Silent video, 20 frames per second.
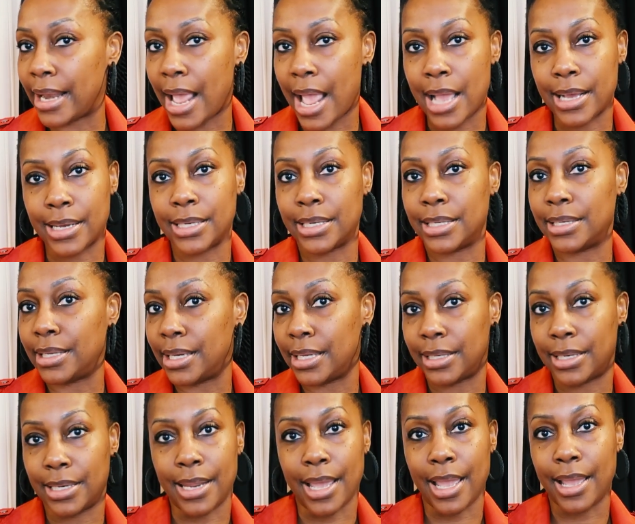I couldn't
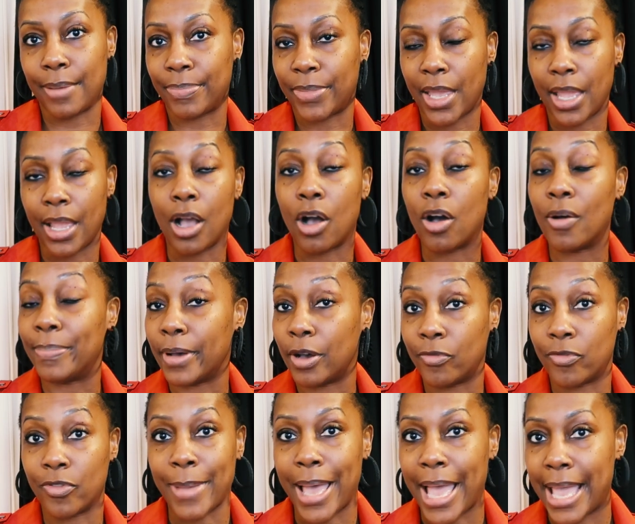get the damn thing off
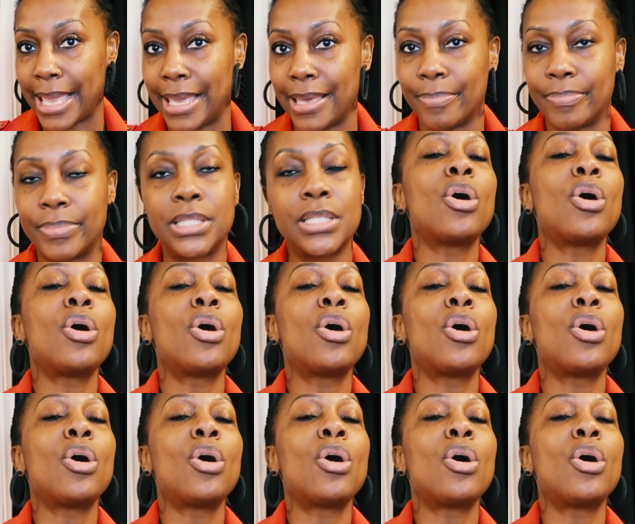over my hips.